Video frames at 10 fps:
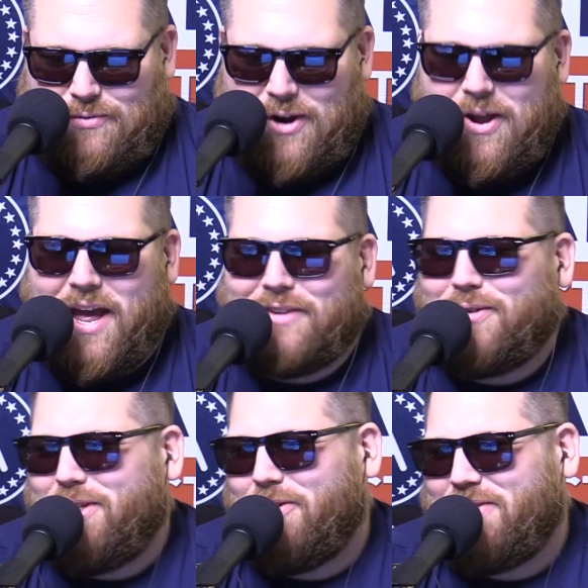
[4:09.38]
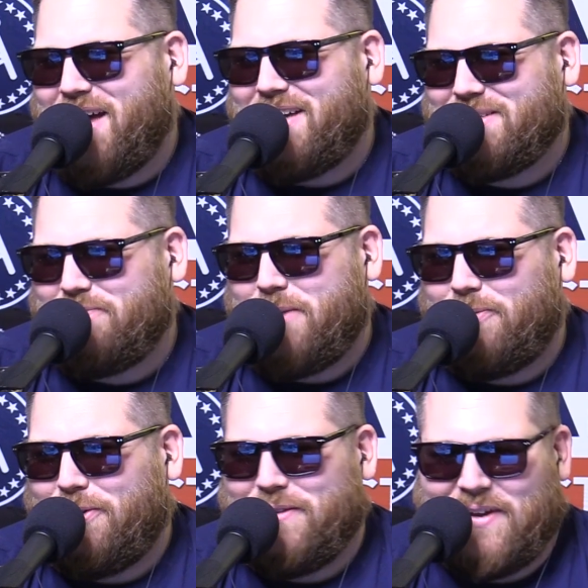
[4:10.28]
21,000
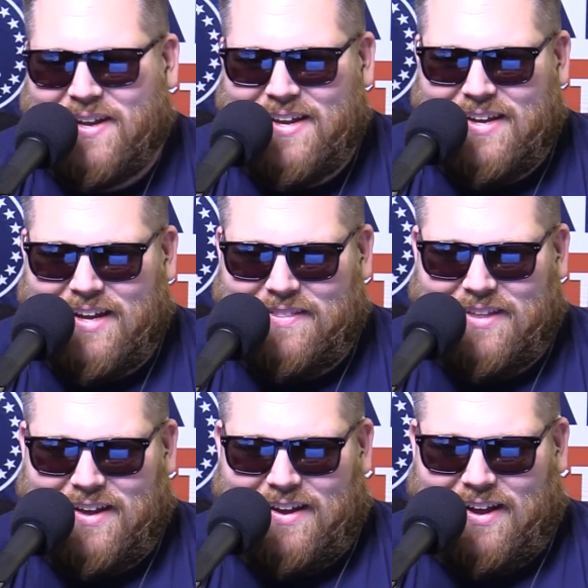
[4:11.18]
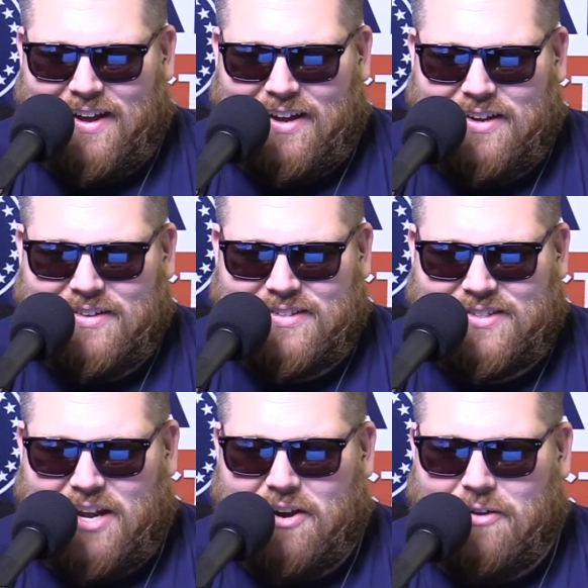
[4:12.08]
people in the
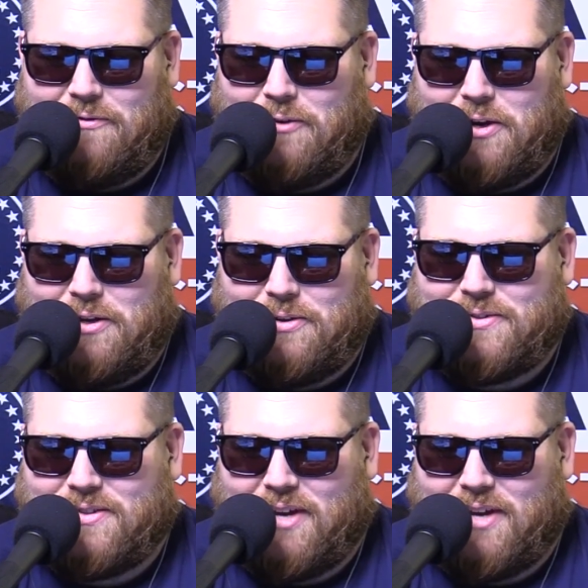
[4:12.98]
Sierra foothills